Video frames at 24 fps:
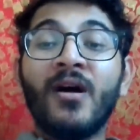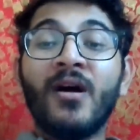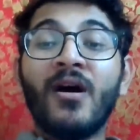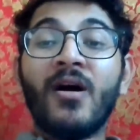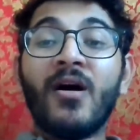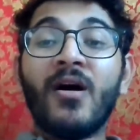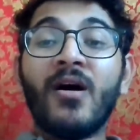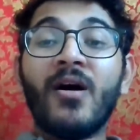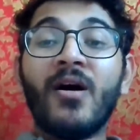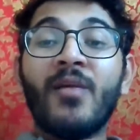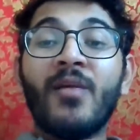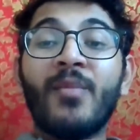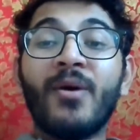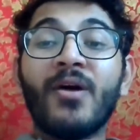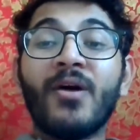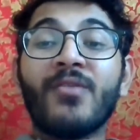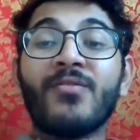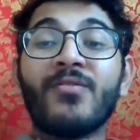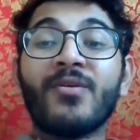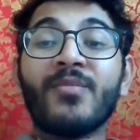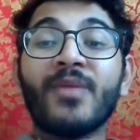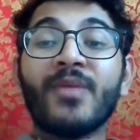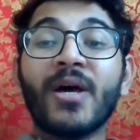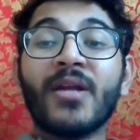Apart
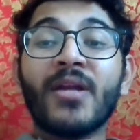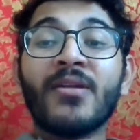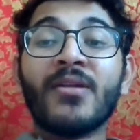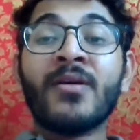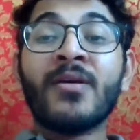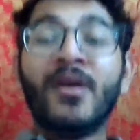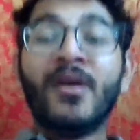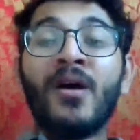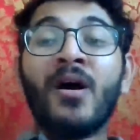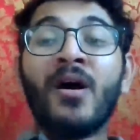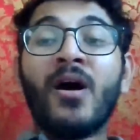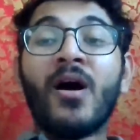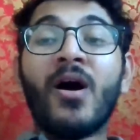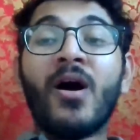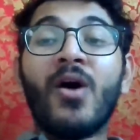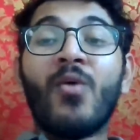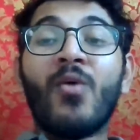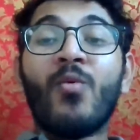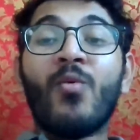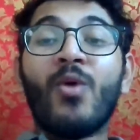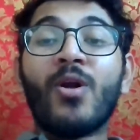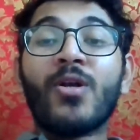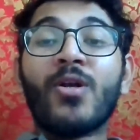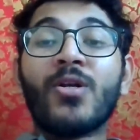from that,
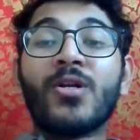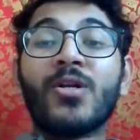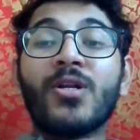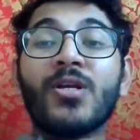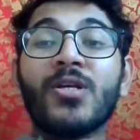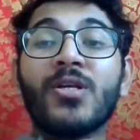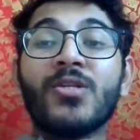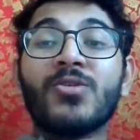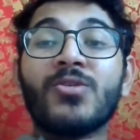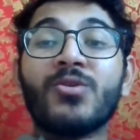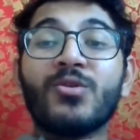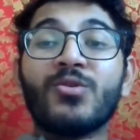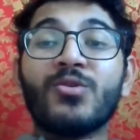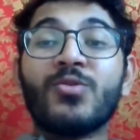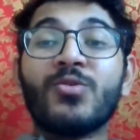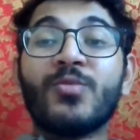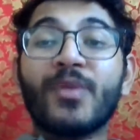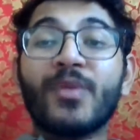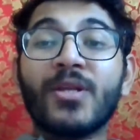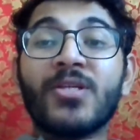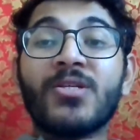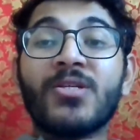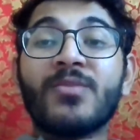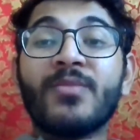what is also
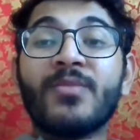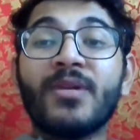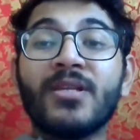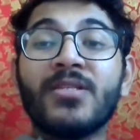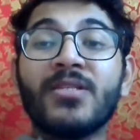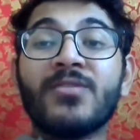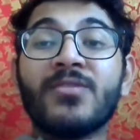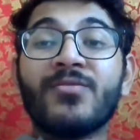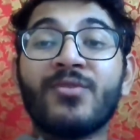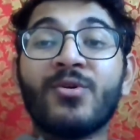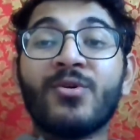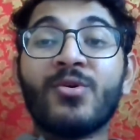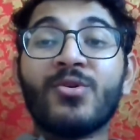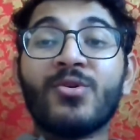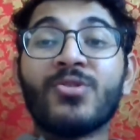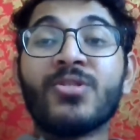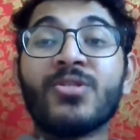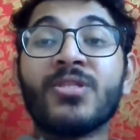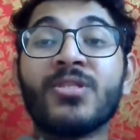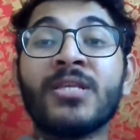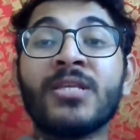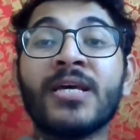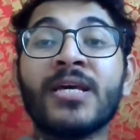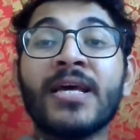punishable is, of course,
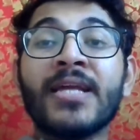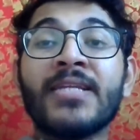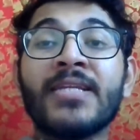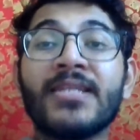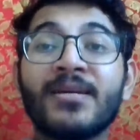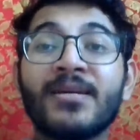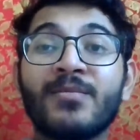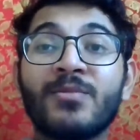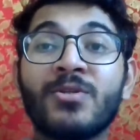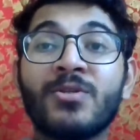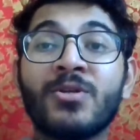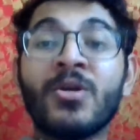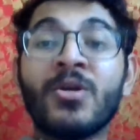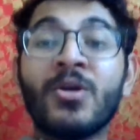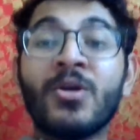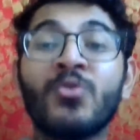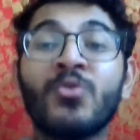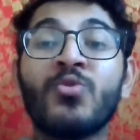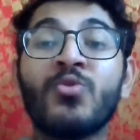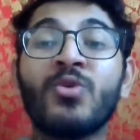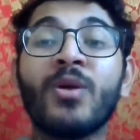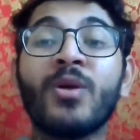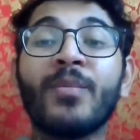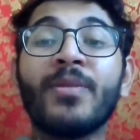the attempt
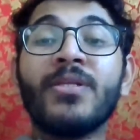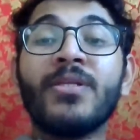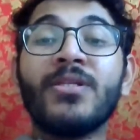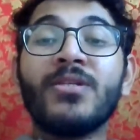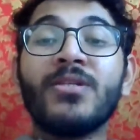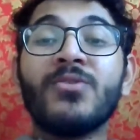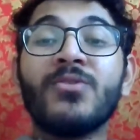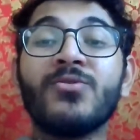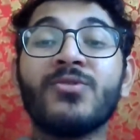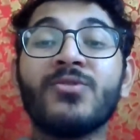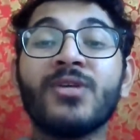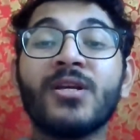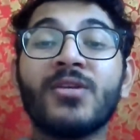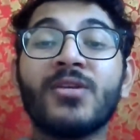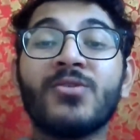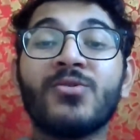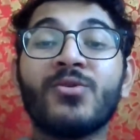to commit genocide.